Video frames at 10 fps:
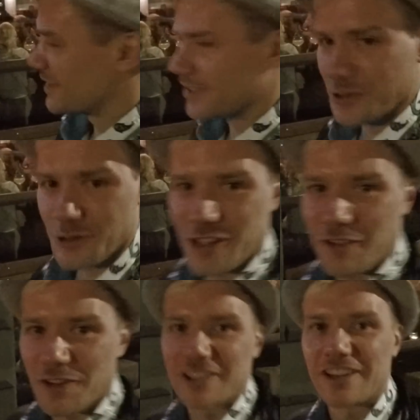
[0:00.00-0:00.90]
You should
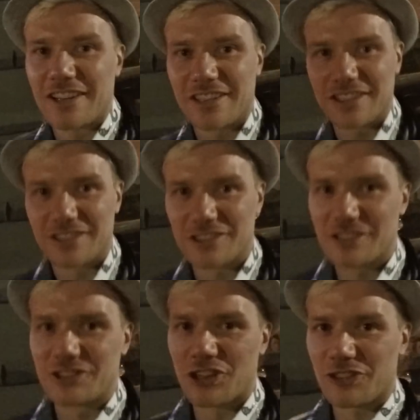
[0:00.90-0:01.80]
definitely
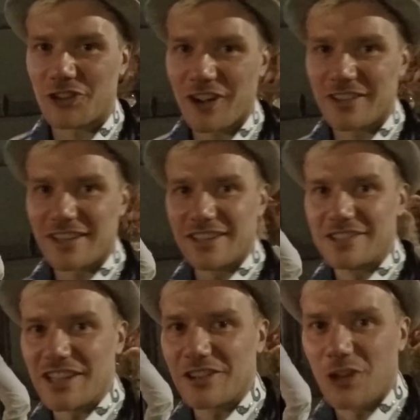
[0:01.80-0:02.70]
try the
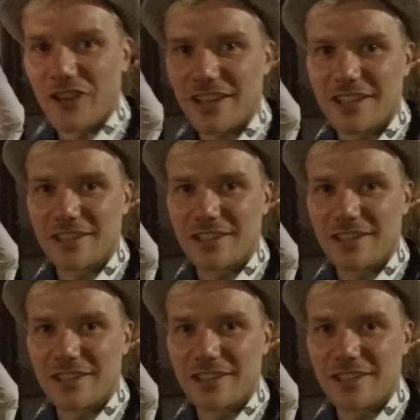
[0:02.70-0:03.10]
gin tonic.